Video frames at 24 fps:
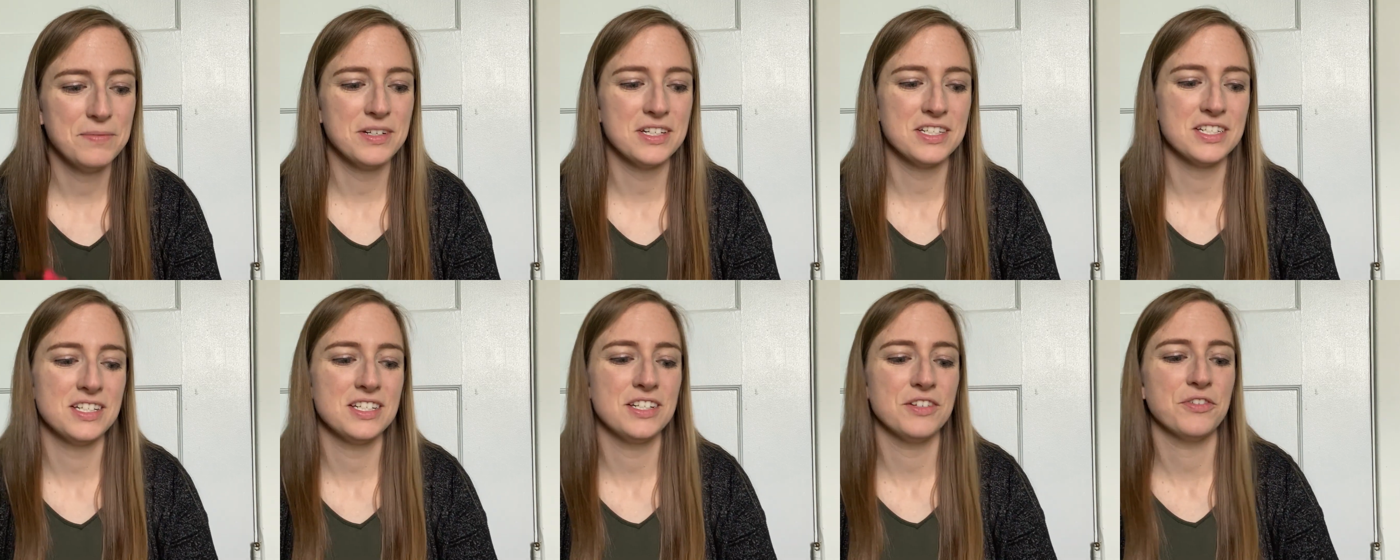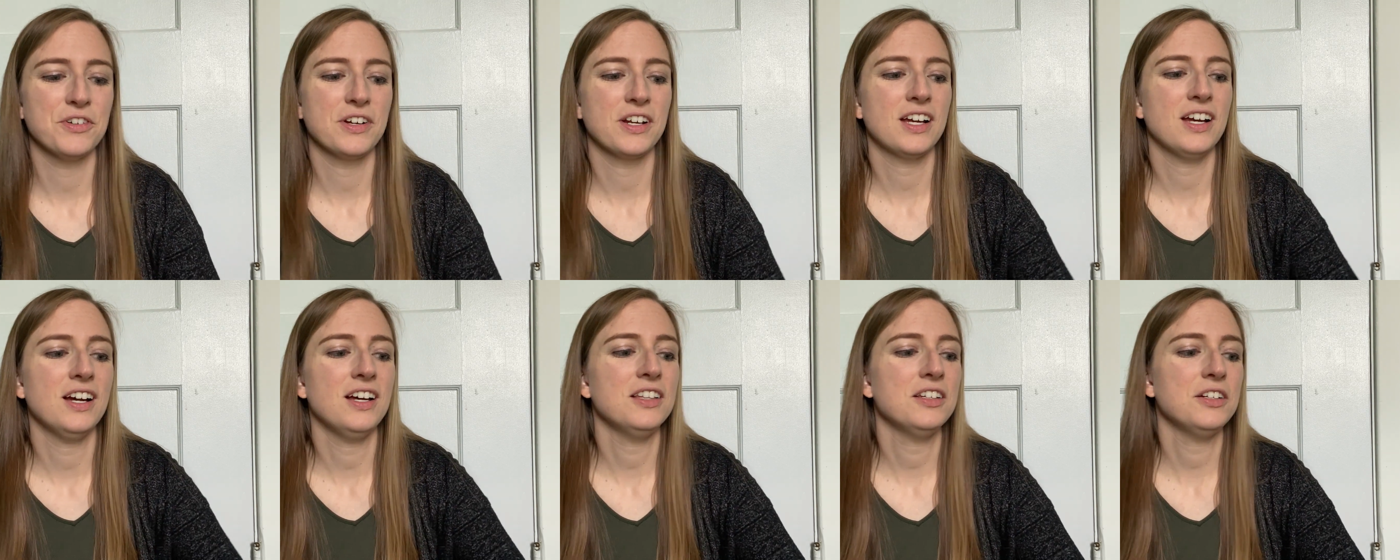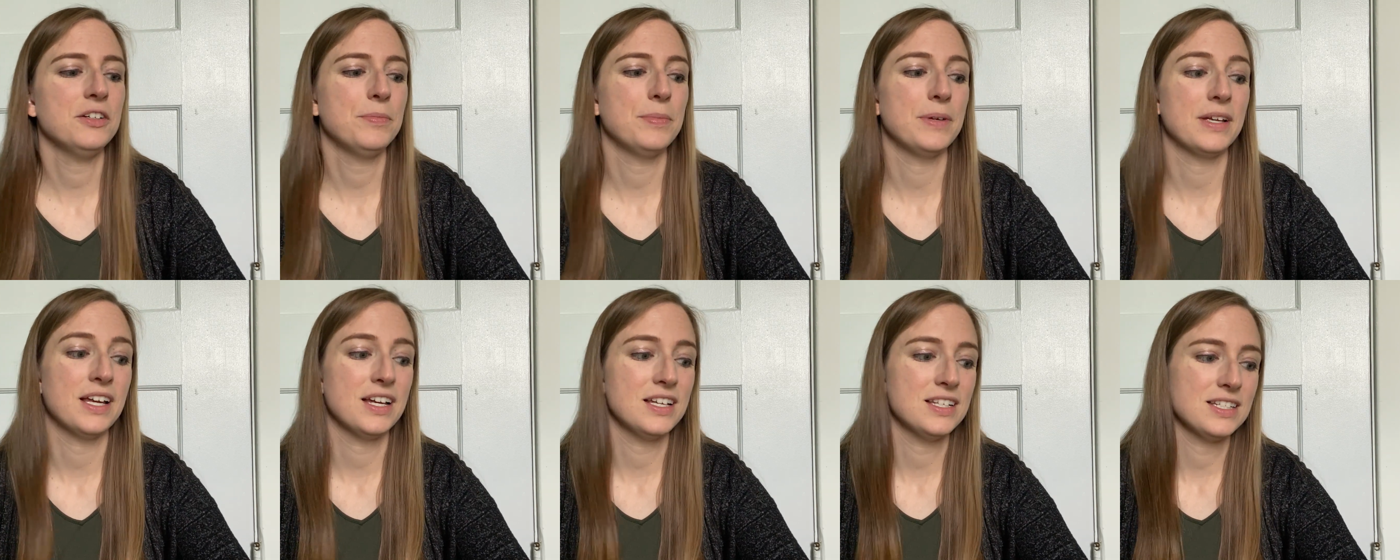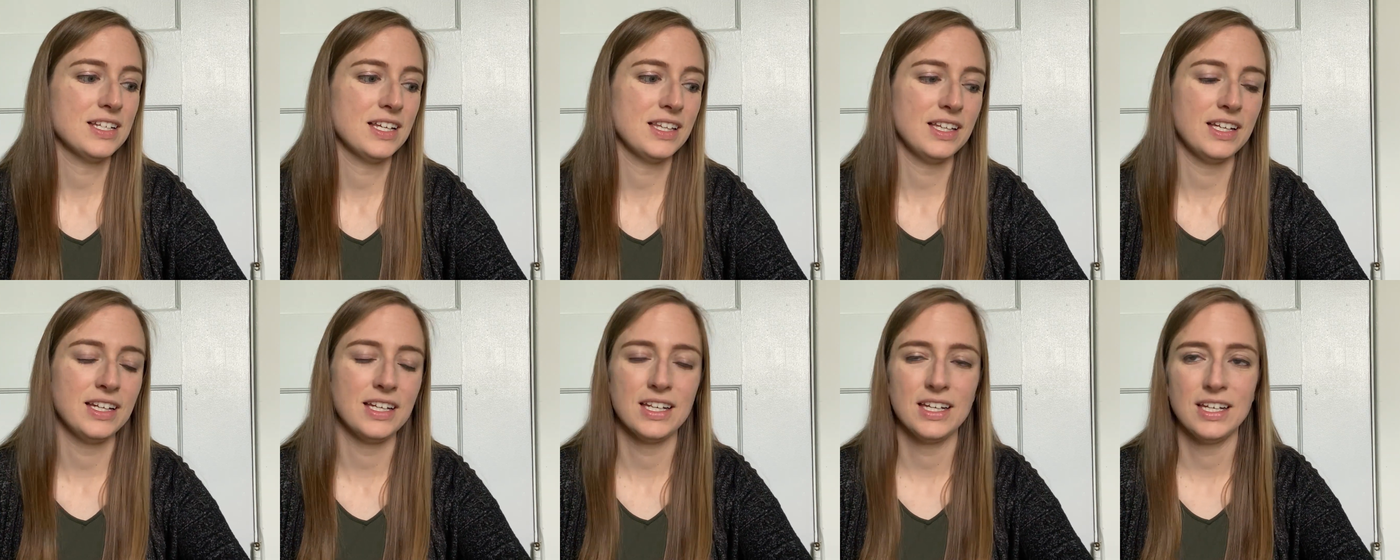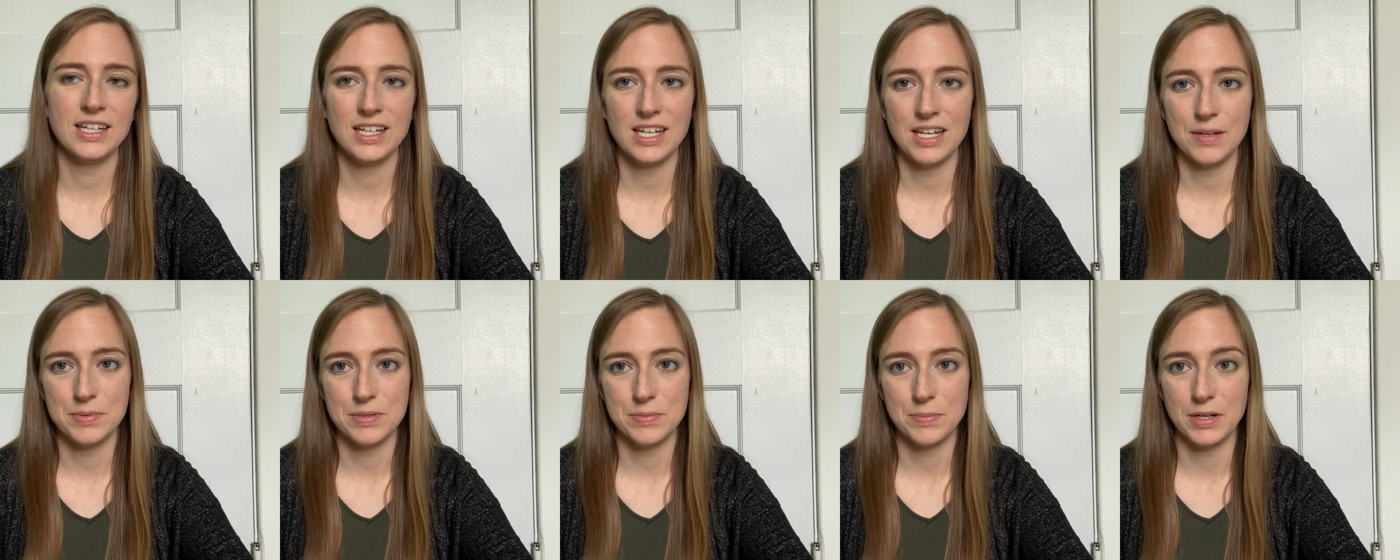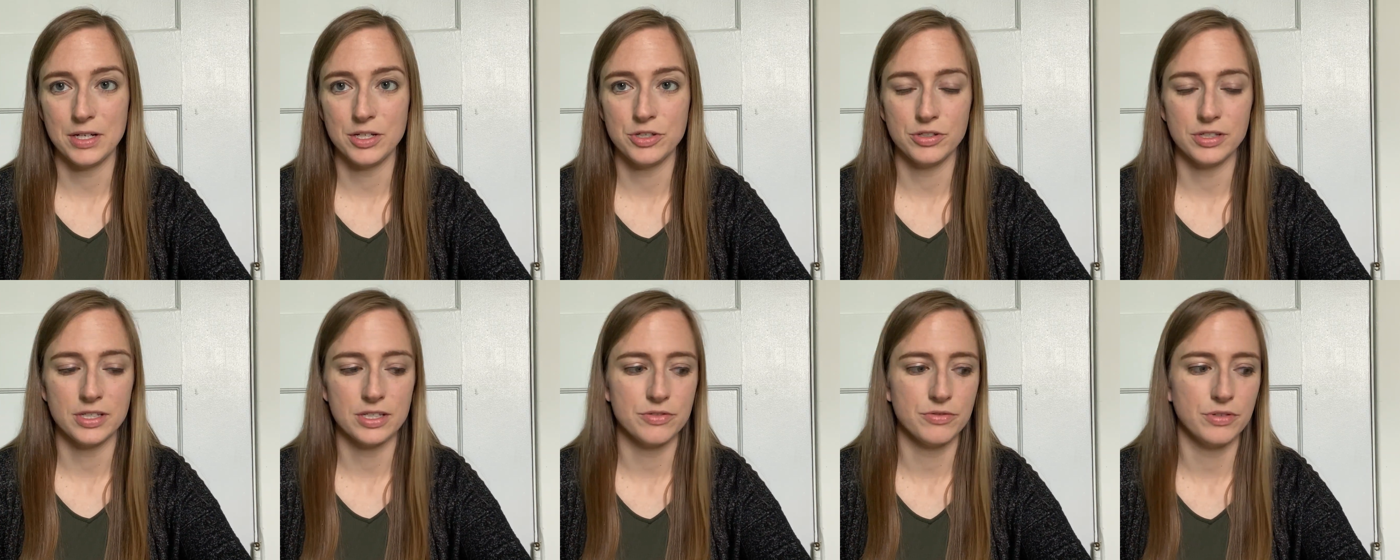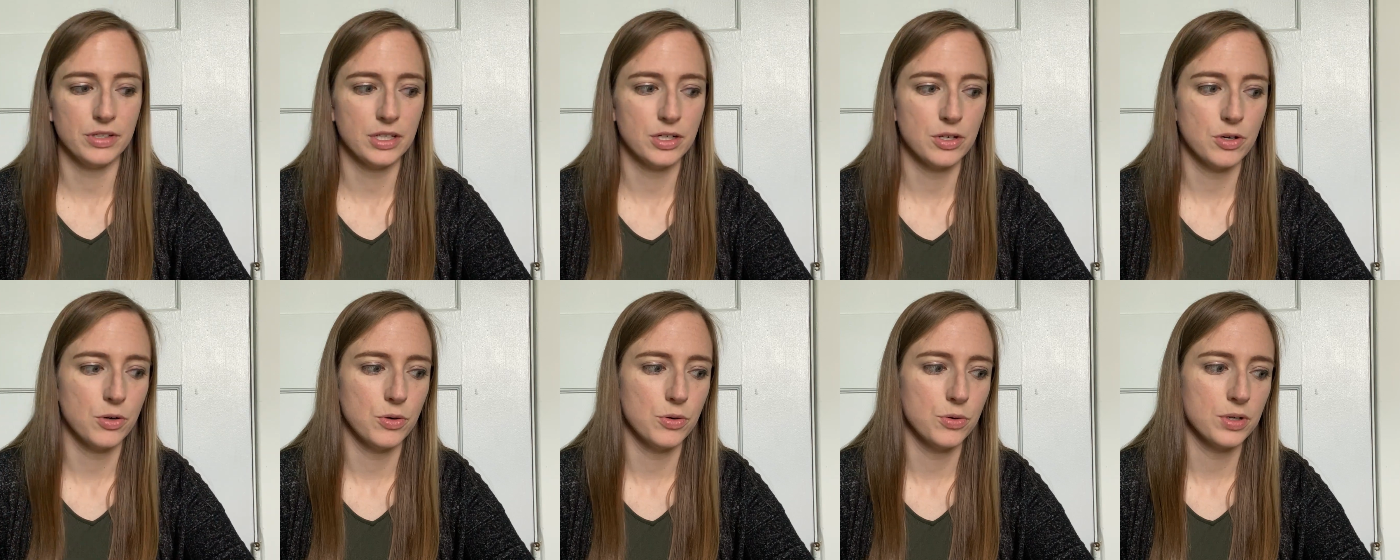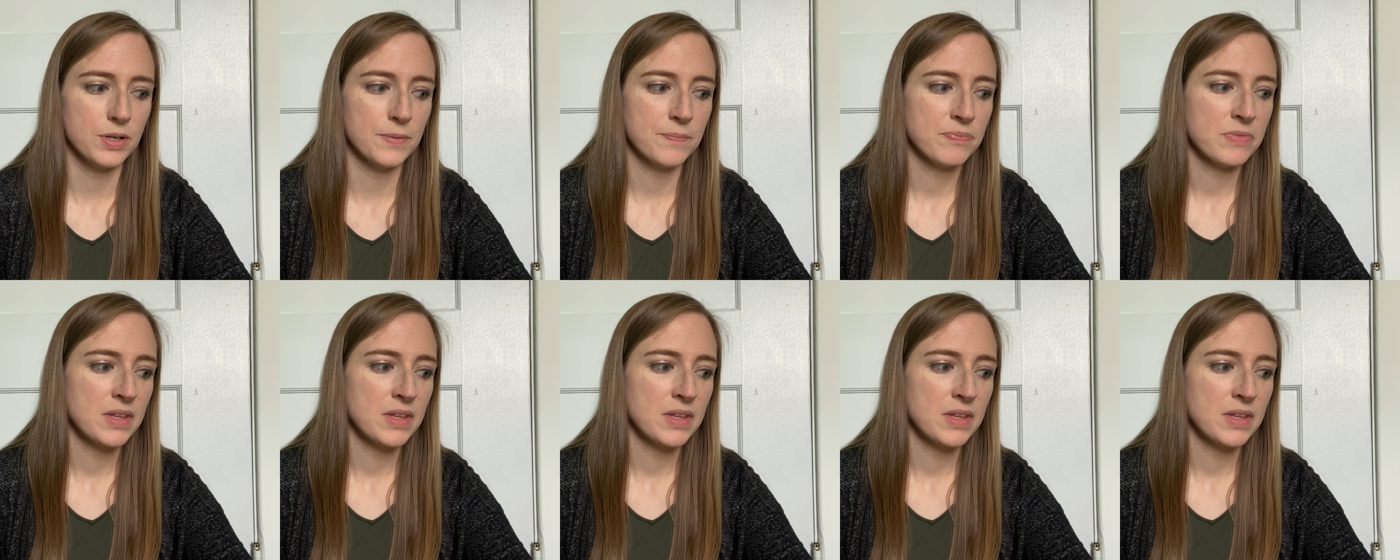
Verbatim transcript: just a different color, because I like it. It keeps my drinks really cold.